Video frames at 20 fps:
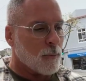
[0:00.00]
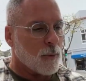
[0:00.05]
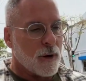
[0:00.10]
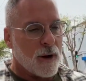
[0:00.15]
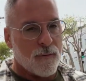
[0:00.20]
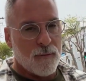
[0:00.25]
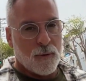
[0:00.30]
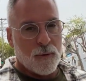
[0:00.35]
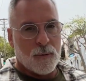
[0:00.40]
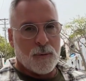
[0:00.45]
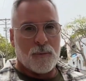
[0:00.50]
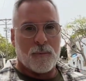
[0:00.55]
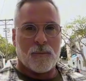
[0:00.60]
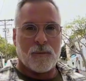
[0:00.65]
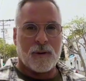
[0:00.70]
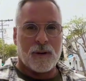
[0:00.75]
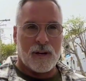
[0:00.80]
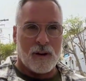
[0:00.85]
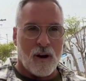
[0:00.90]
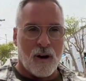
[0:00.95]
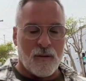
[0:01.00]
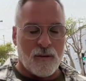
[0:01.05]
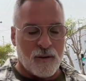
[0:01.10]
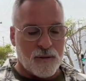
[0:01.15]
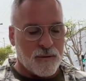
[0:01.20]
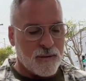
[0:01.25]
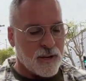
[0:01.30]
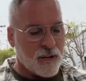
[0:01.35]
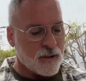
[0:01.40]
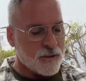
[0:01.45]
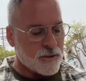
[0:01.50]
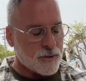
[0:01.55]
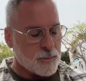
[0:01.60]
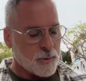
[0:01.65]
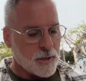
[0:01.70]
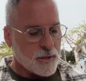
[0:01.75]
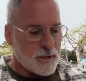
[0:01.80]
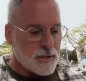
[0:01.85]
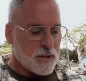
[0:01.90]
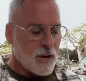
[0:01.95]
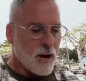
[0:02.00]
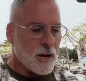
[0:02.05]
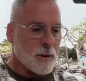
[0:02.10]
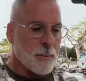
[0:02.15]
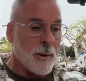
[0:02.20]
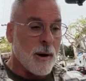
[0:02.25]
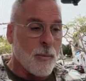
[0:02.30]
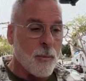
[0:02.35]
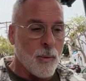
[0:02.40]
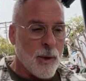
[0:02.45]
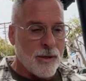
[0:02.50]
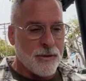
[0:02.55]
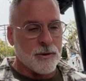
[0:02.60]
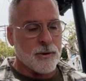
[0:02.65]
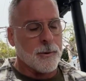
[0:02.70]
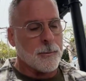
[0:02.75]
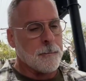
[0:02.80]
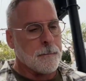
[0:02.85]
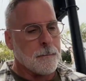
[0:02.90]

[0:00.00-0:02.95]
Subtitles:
whenever, in all our videos, we're gonna talk about weather.